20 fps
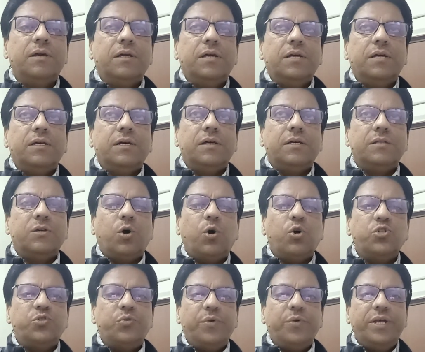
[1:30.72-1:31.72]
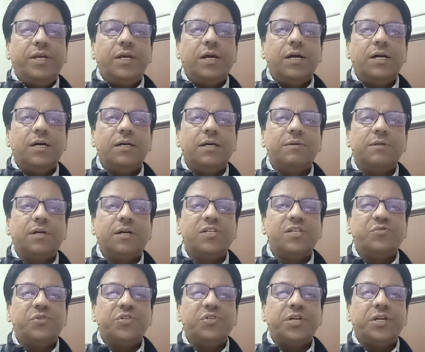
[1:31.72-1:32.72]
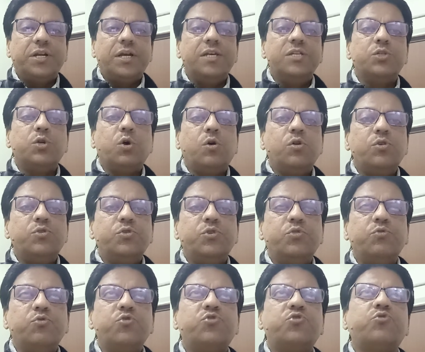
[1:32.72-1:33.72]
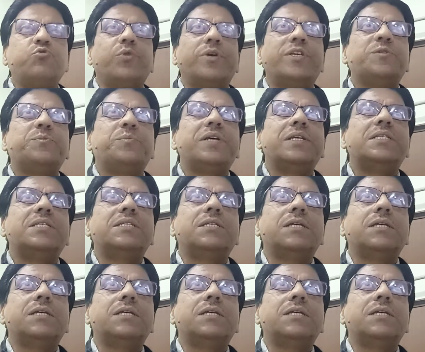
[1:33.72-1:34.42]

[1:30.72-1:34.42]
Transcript: the auxiliary construction is also used to express